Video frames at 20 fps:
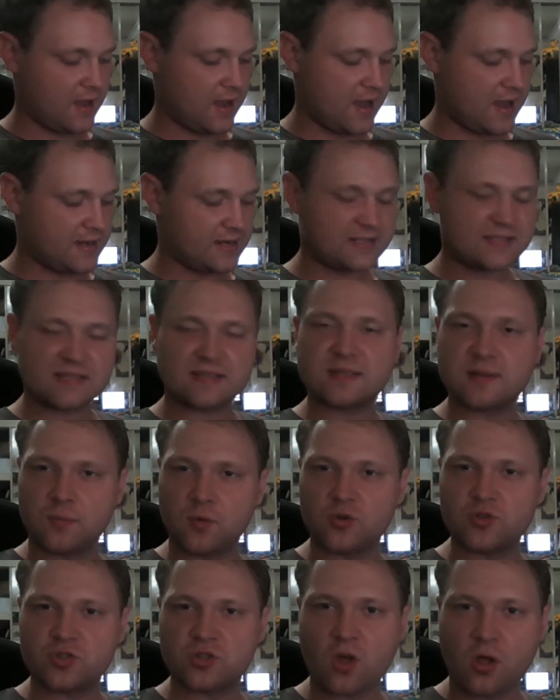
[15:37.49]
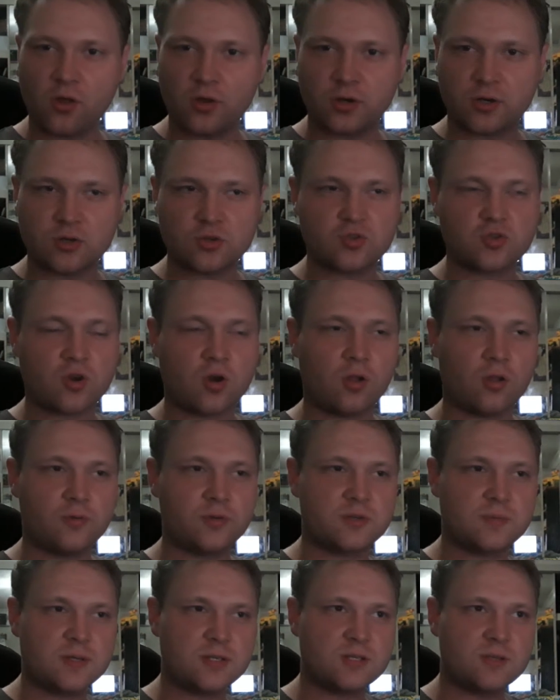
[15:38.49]
and it's a more solid controller,
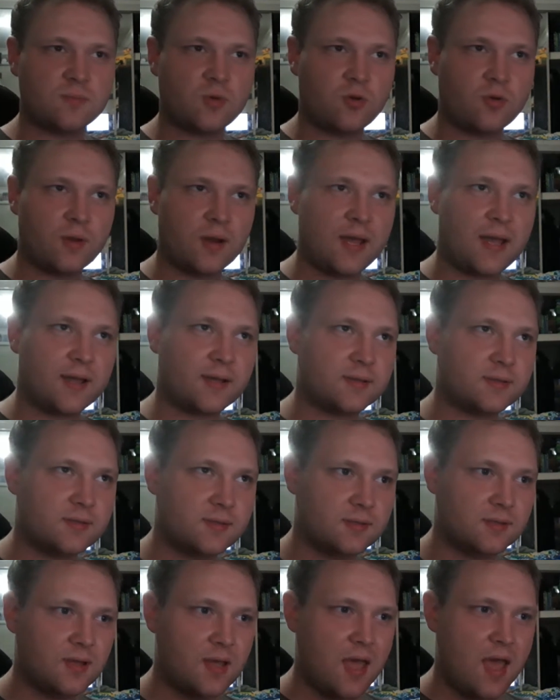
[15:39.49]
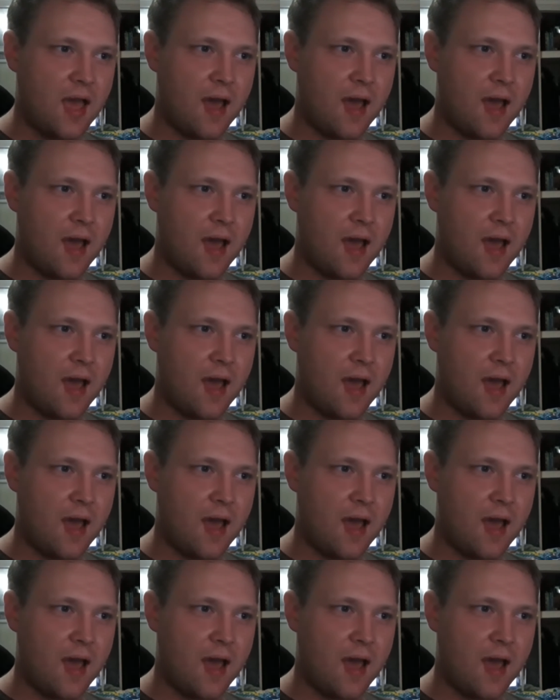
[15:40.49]
which makes you more relaxed.